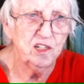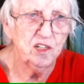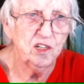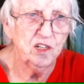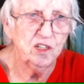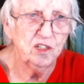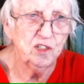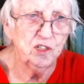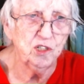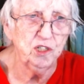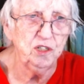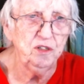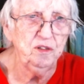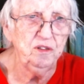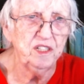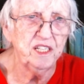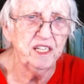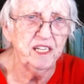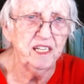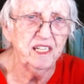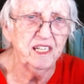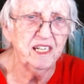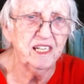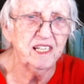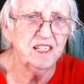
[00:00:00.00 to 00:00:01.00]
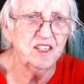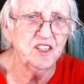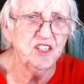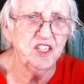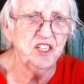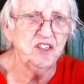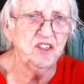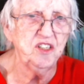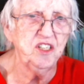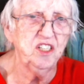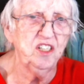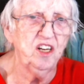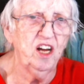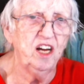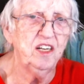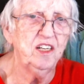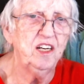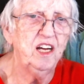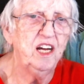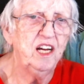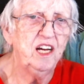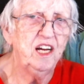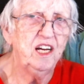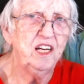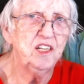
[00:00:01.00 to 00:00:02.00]
Julie insisted on
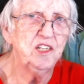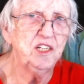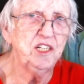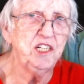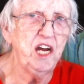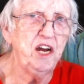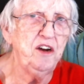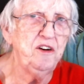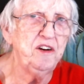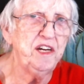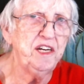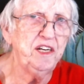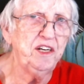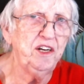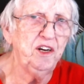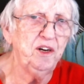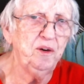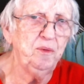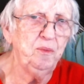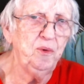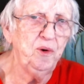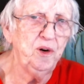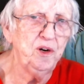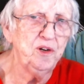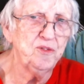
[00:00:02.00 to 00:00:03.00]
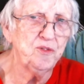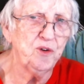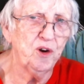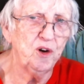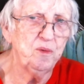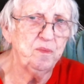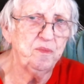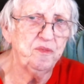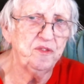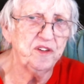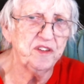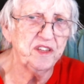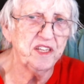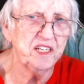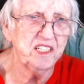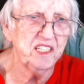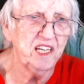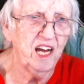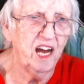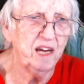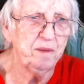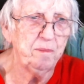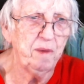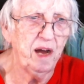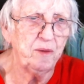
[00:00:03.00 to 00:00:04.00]
sharing her wardrobe for the
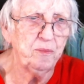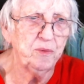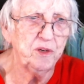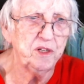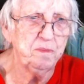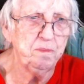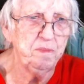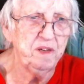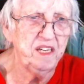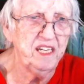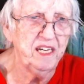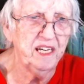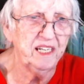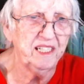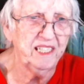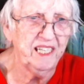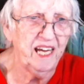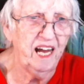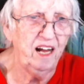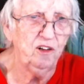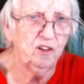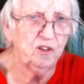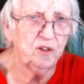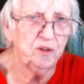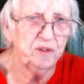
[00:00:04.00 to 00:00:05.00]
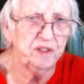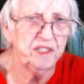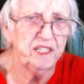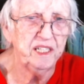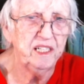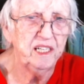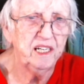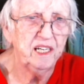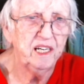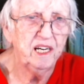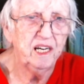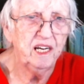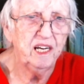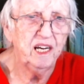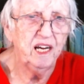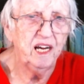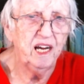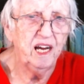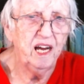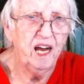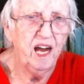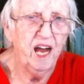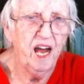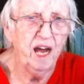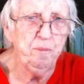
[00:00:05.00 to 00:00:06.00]
time I would be in Calgary,
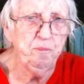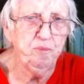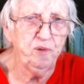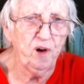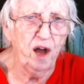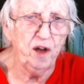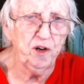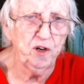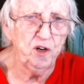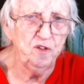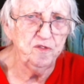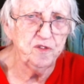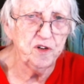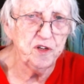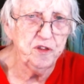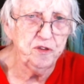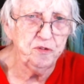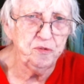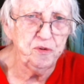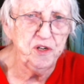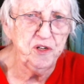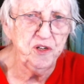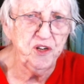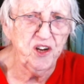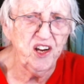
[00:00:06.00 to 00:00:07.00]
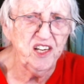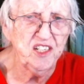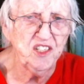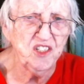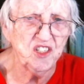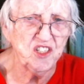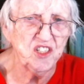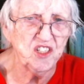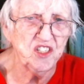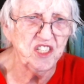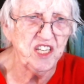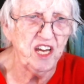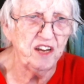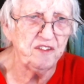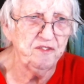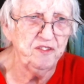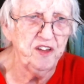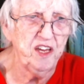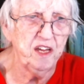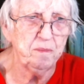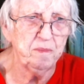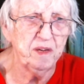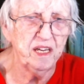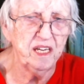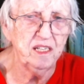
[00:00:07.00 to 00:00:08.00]
and brought over three dresses that
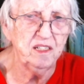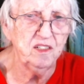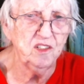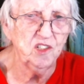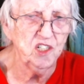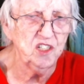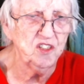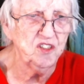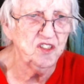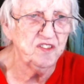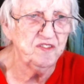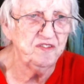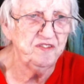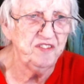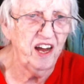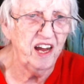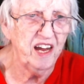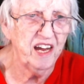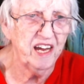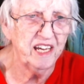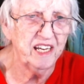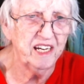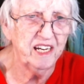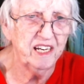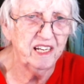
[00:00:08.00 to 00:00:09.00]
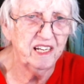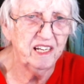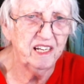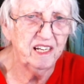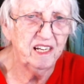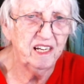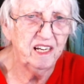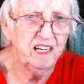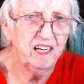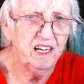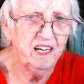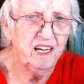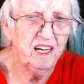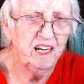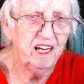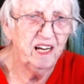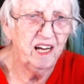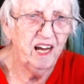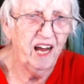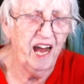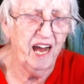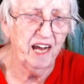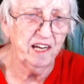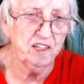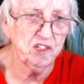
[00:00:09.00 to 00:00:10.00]
fit me just fine.
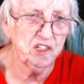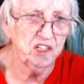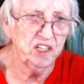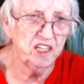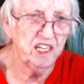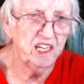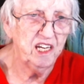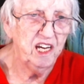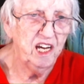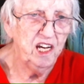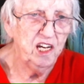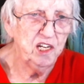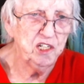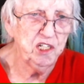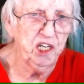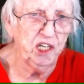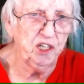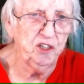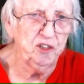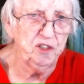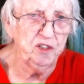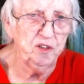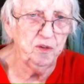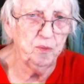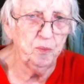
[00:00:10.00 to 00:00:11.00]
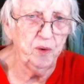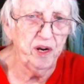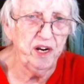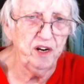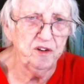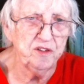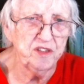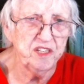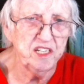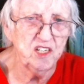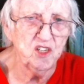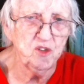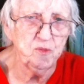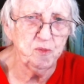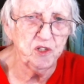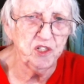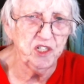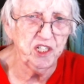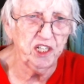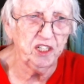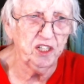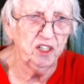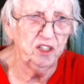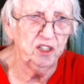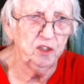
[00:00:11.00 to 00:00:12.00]
Actually, she couldn't wear these
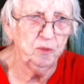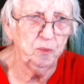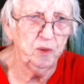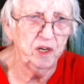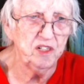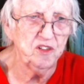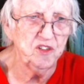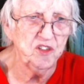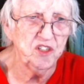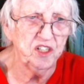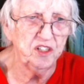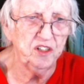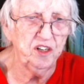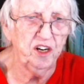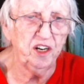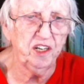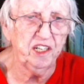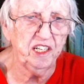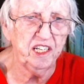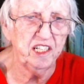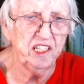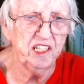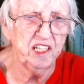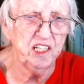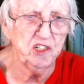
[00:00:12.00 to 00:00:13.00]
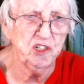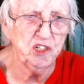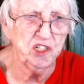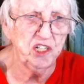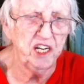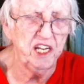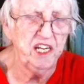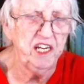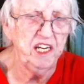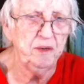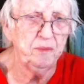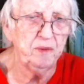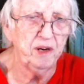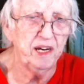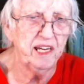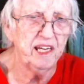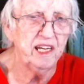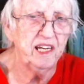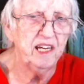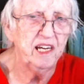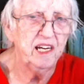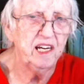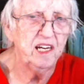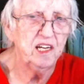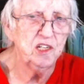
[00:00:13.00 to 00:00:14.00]
particular ones in her condition
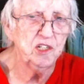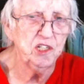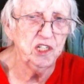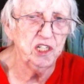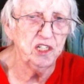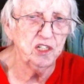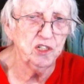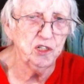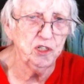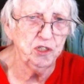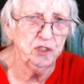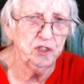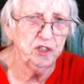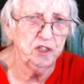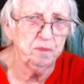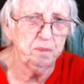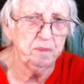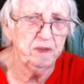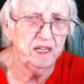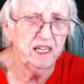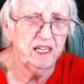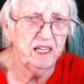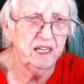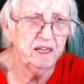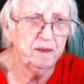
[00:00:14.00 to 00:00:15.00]
anyway, she assured me.